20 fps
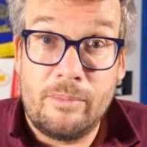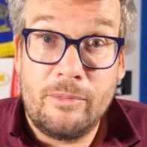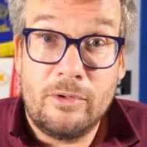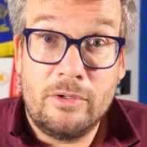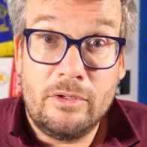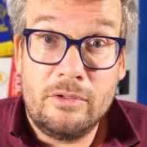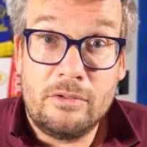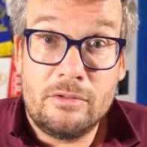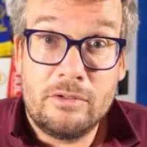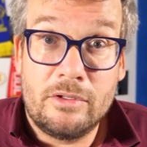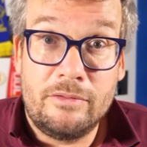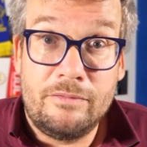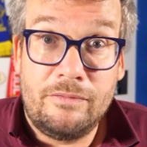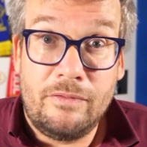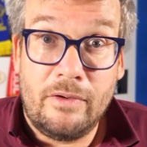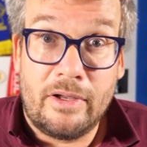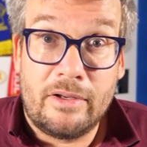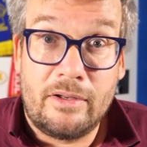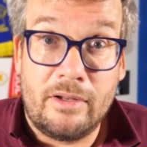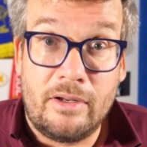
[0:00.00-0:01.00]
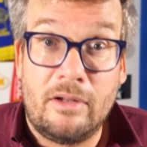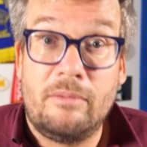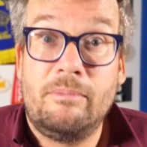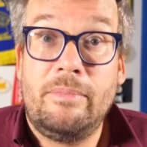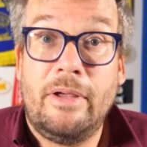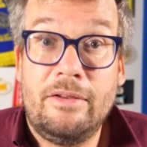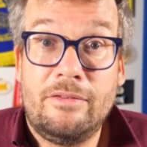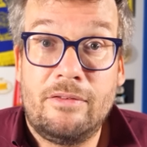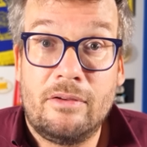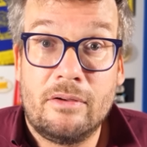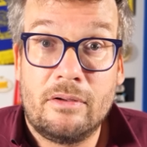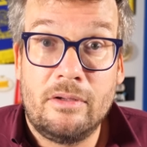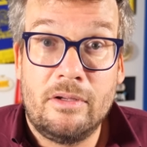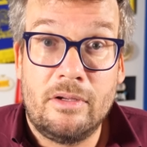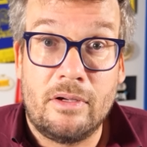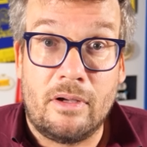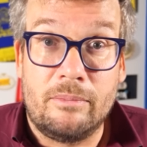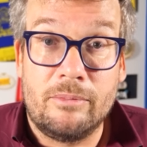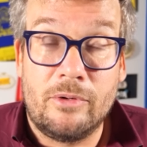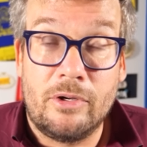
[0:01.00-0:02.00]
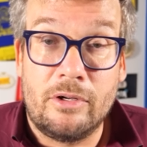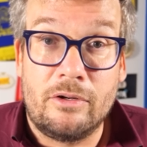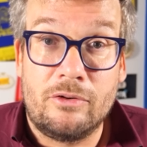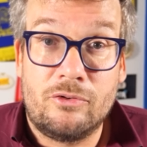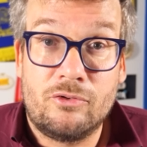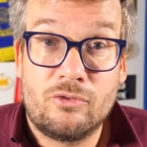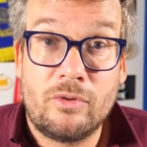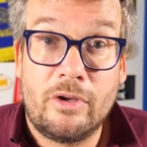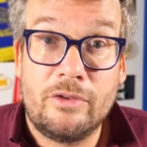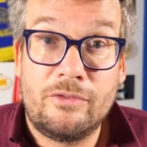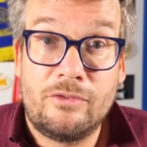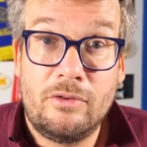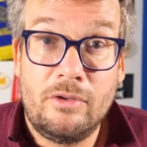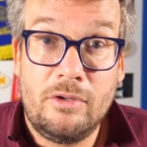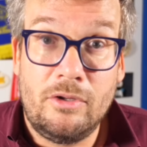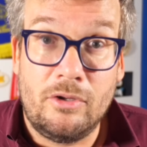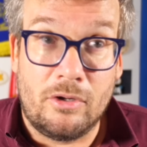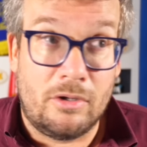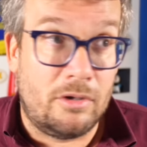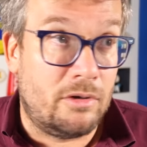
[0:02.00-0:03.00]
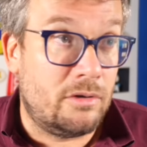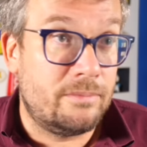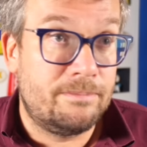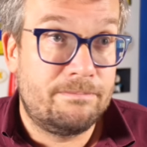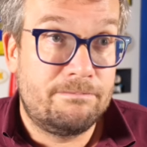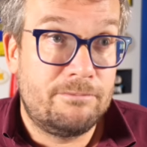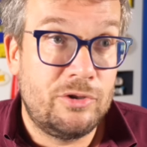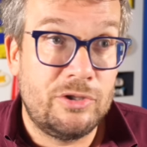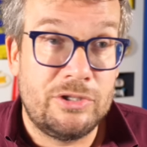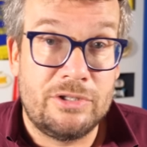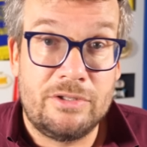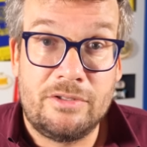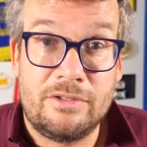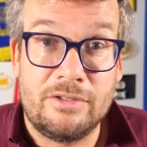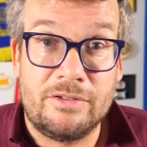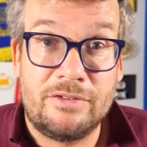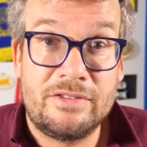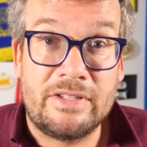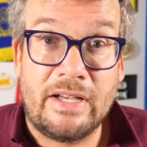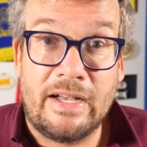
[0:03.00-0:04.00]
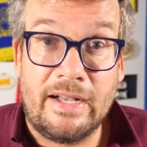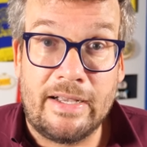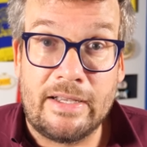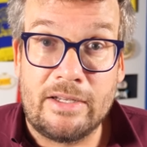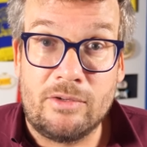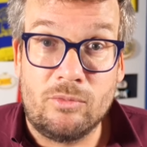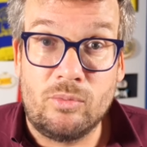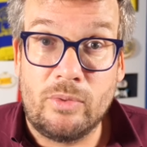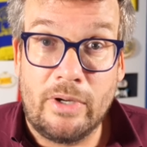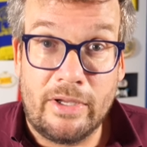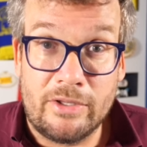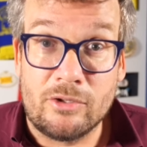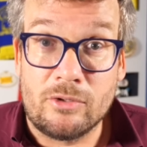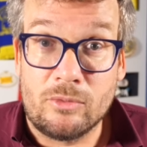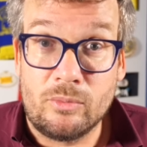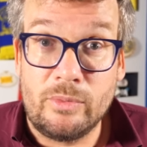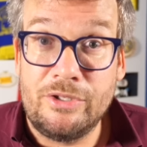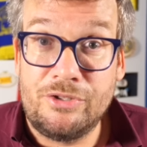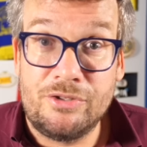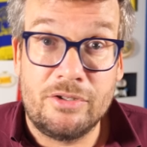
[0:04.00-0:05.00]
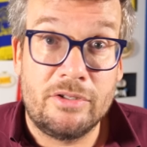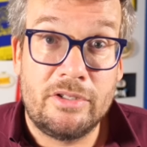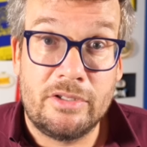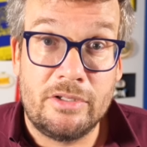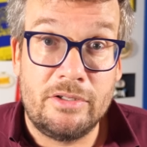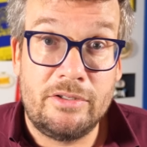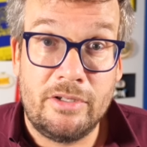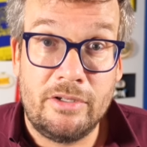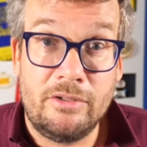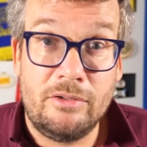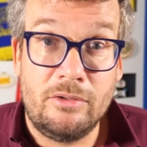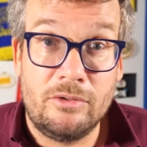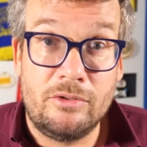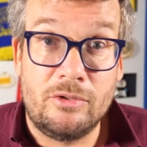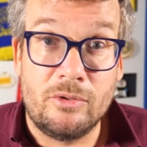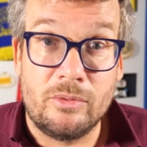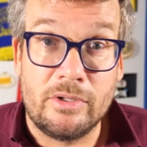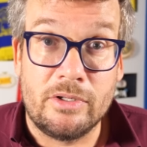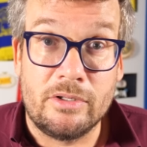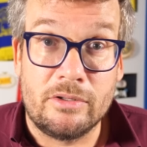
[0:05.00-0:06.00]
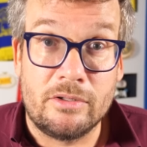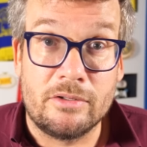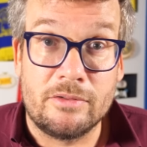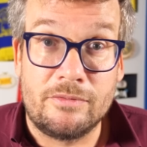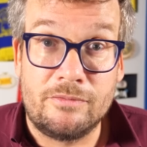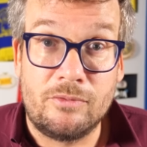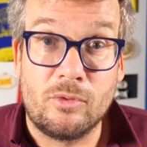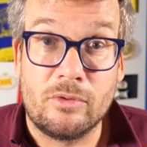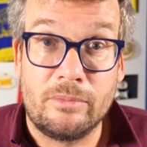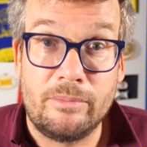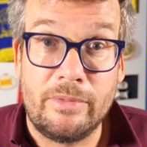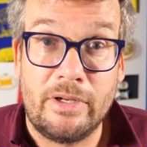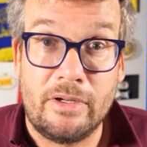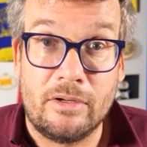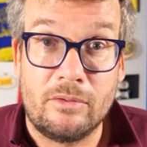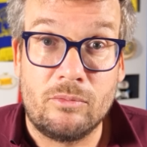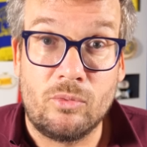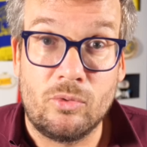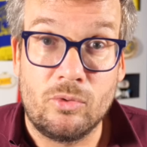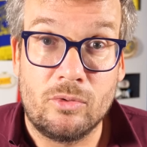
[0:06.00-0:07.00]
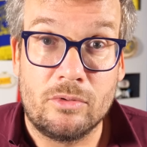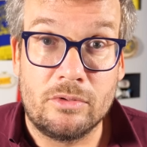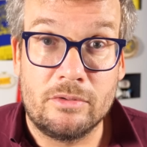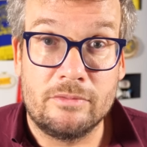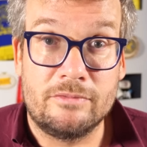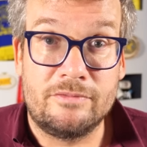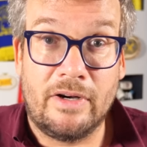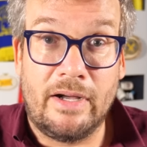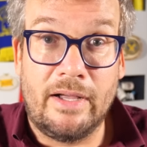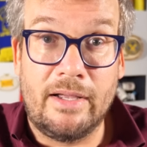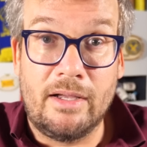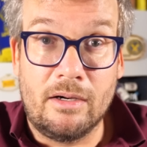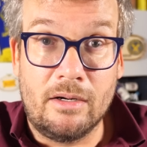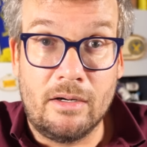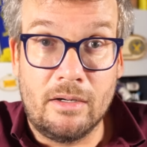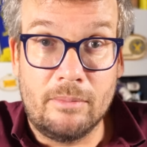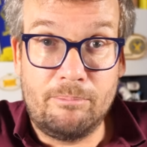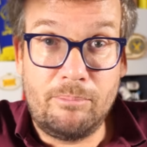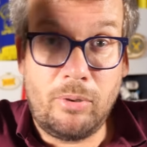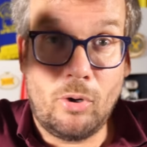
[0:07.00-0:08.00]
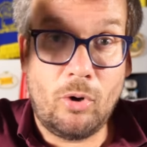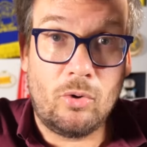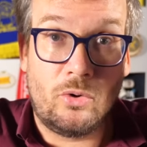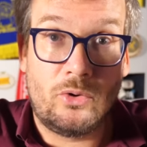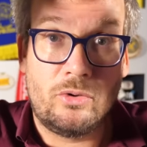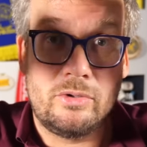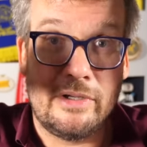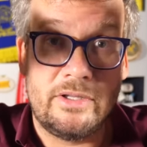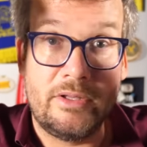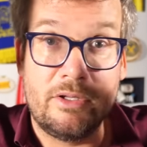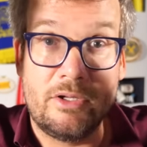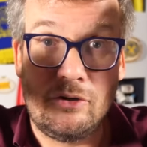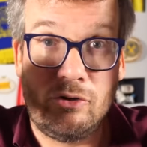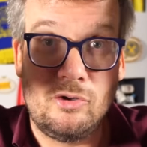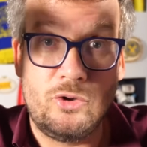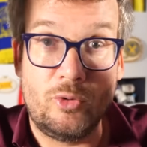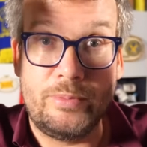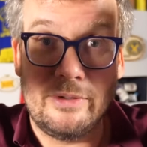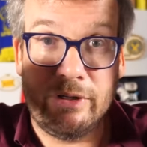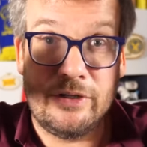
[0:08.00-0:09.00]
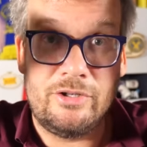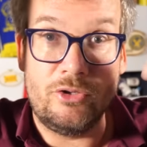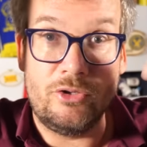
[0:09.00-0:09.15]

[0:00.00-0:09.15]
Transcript: I'm a little conflicted, and basically, I'm gonna trust y'all to decide whether we should continue doing the four minute rule via a poll in the doobly